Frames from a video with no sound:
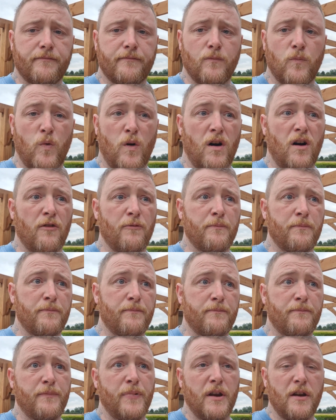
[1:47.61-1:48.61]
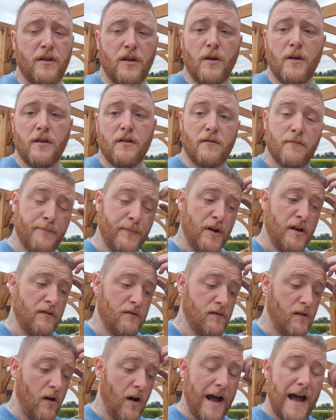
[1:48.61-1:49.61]
what I've been doing. But
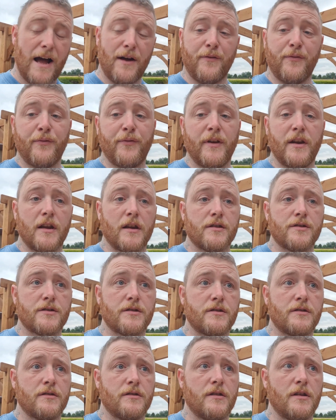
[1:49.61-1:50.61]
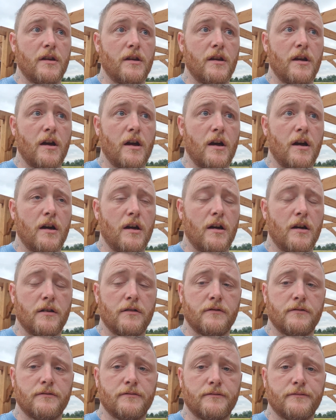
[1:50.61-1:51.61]
I have finished the
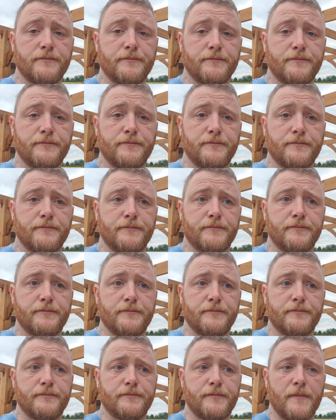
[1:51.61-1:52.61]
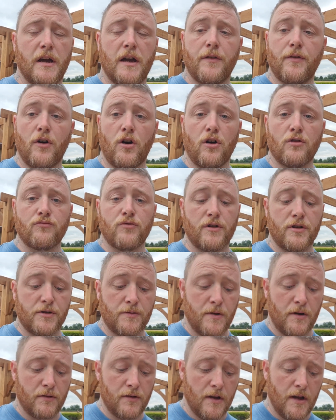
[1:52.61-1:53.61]
hot rod as
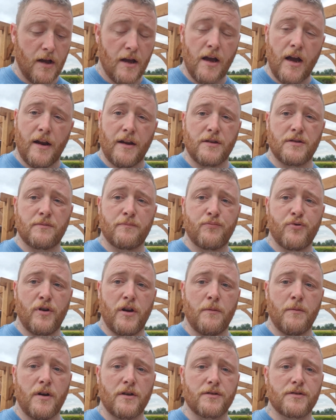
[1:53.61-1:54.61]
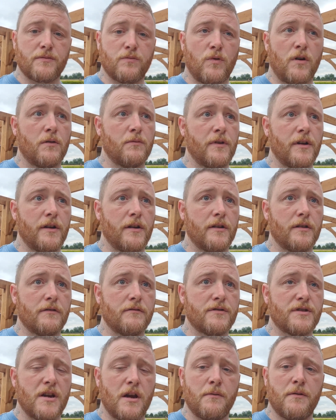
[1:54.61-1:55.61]
well, and that's pretty much what I wanted to
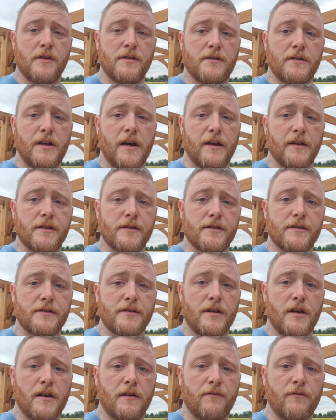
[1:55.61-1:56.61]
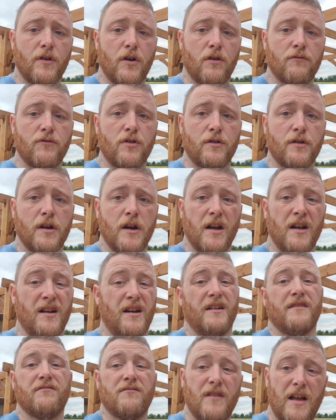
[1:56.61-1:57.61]
share with you today, is the hot rod,
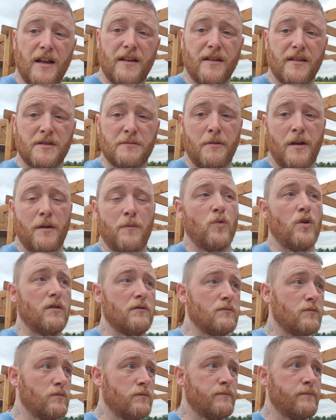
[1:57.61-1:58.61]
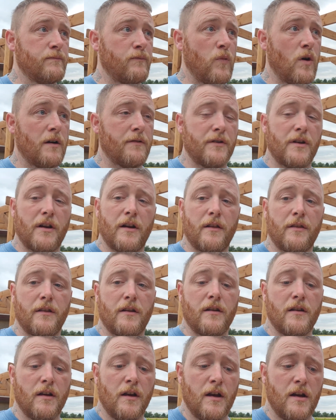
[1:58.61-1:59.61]
and explain why I haven't done anything.
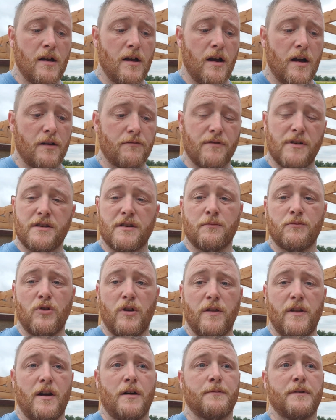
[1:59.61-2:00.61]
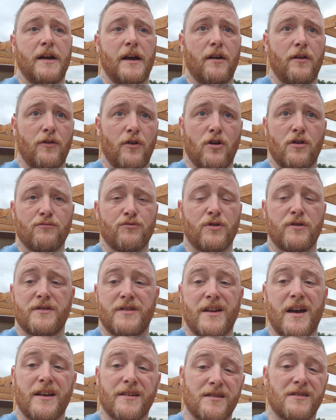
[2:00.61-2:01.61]
The reason I'm doing the update on the hot rod
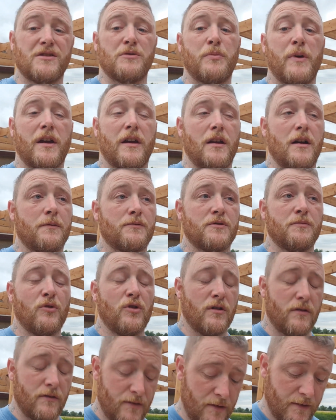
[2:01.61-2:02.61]
today is because he's picking it up tomorrow, so